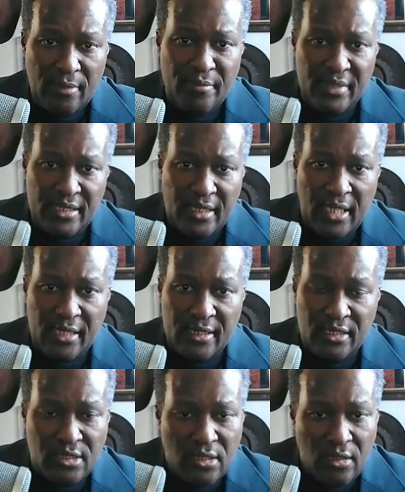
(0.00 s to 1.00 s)
mid
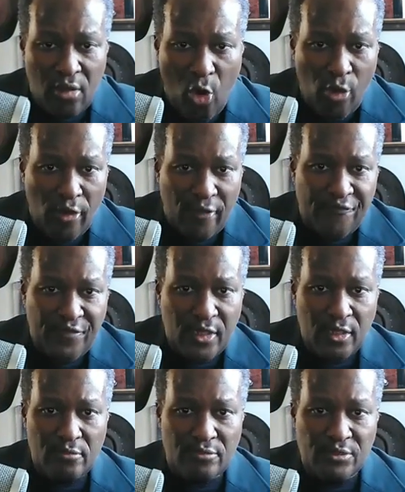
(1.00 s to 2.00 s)
'80s, the horror
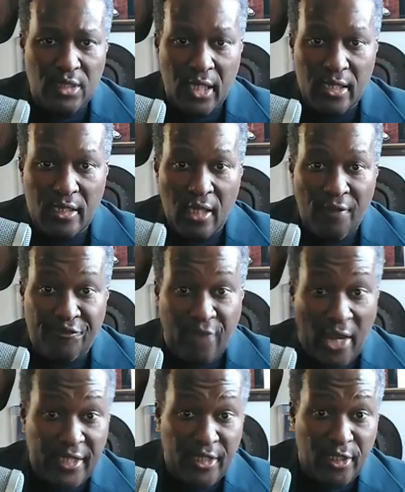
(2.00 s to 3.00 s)
films like
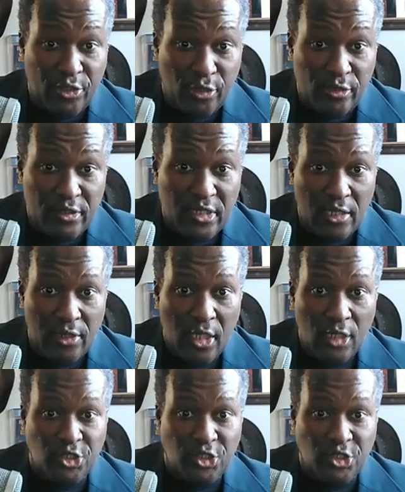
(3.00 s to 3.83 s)
Friday the 13th,